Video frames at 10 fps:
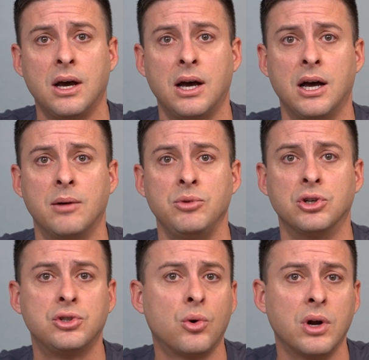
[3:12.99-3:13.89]
um, your
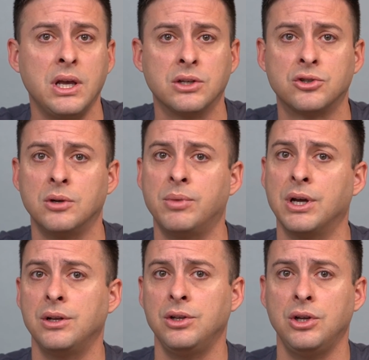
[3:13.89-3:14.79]
story history,
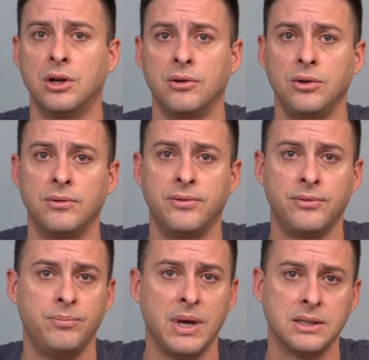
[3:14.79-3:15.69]
but you know,
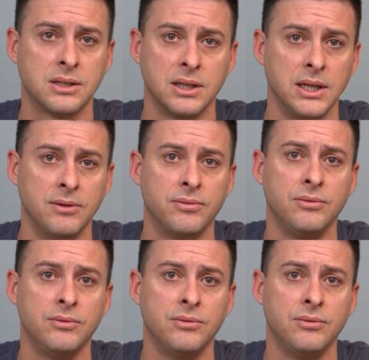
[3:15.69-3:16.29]
you've basically